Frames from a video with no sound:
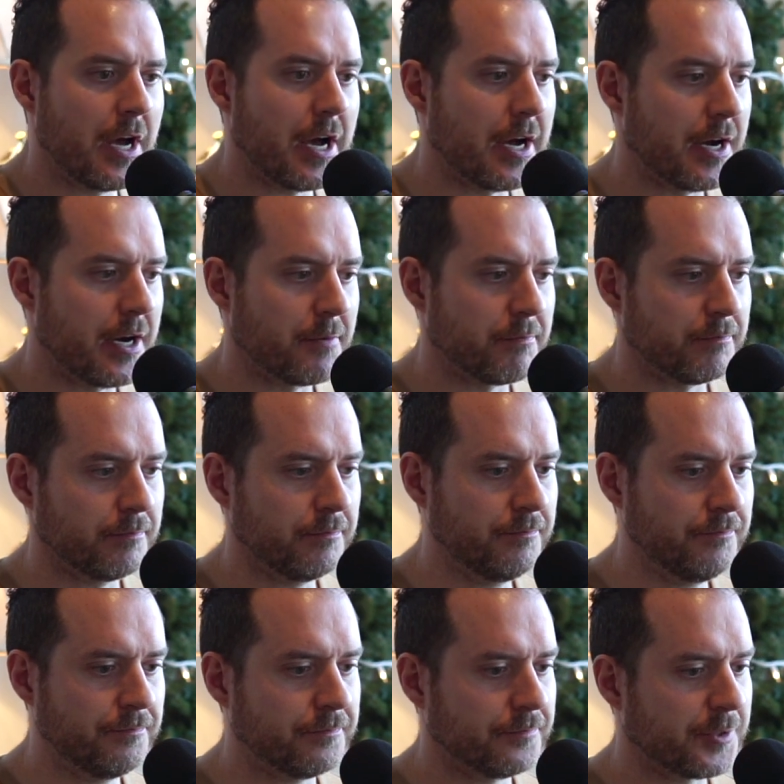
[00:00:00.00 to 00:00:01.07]

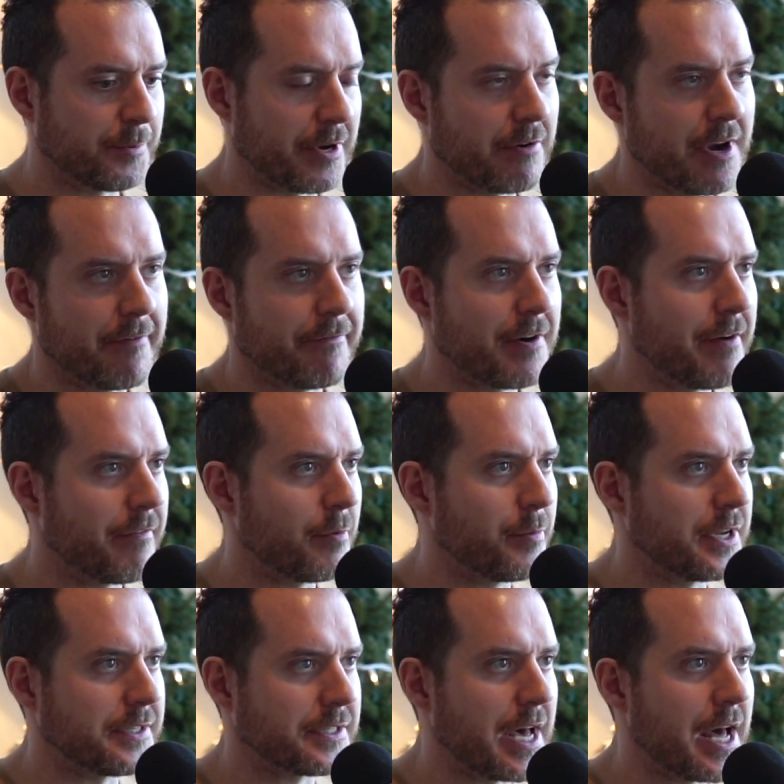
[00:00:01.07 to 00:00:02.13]
It's been around forever,
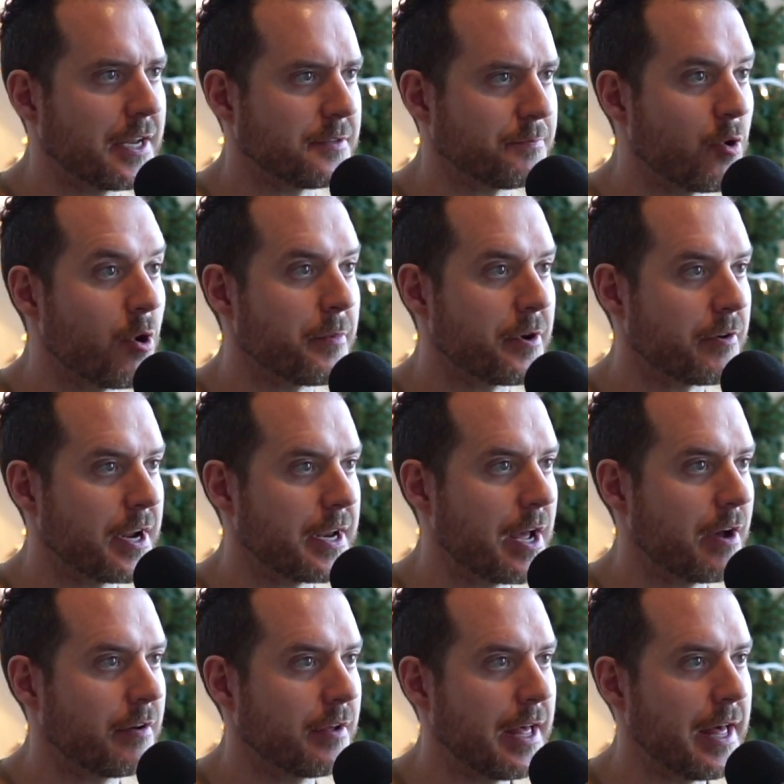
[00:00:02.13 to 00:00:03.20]
but it's got its moment right
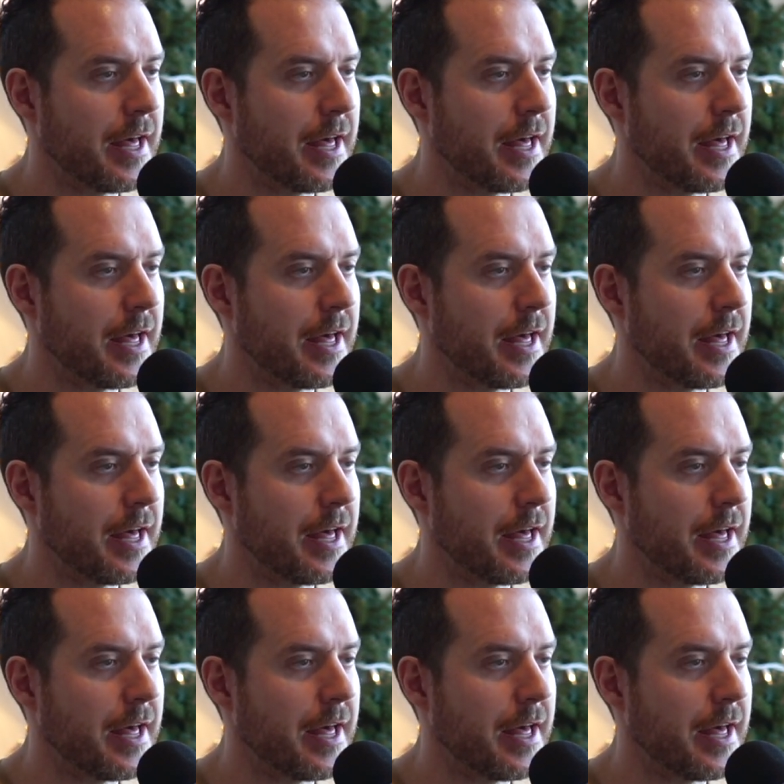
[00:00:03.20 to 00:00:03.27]
now.